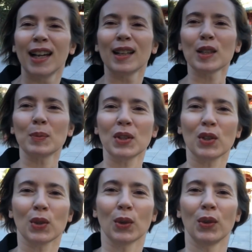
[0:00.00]
Let me
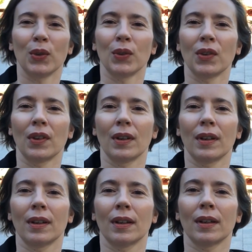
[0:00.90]
show you
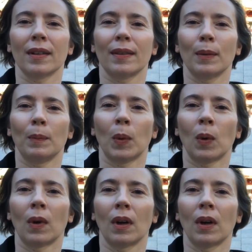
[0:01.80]
the moon.